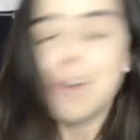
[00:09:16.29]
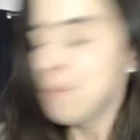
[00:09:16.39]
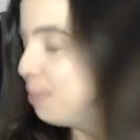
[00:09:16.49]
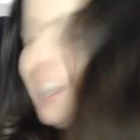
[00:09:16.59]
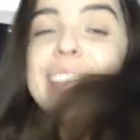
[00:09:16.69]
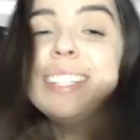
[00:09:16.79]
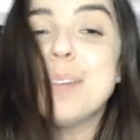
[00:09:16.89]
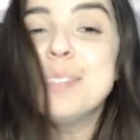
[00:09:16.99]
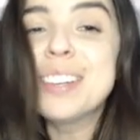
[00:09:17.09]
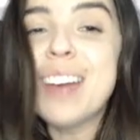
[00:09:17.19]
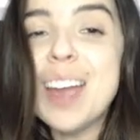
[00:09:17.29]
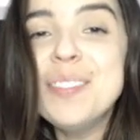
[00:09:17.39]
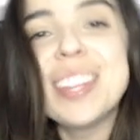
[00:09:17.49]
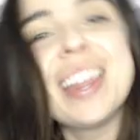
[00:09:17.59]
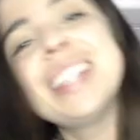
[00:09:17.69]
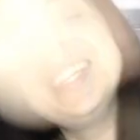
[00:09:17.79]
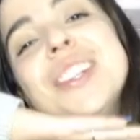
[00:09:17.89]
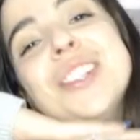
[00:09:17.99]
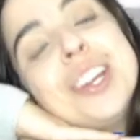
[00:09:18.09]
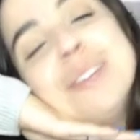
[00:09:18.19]
Please subscribe so that you
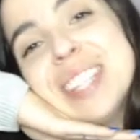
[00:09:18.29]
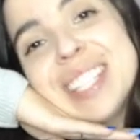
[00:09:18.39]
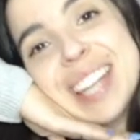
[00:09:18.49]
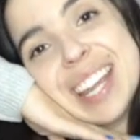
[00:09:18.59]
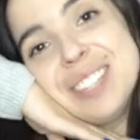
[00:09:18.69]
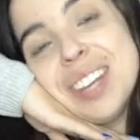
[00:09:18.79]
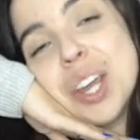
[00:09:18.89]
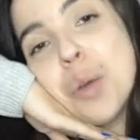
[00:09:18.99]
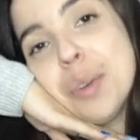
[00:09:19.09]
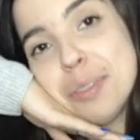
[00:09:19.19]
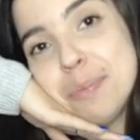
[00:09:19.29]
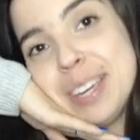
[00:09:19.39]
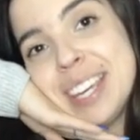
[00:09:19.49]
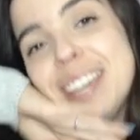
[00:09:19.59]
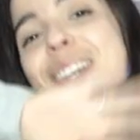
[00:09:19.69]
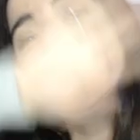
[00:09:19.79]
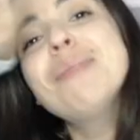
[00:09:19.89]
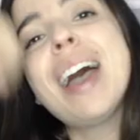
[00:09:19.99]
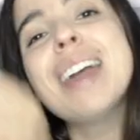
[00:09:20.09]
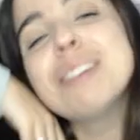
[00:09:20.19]
don't miss the next video with me.
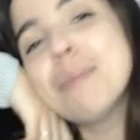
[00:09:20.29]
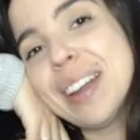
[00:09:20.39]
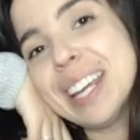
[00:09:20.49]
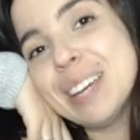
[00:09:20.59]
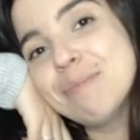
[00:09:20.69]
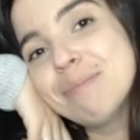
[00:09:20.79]
Goodbye, everybody.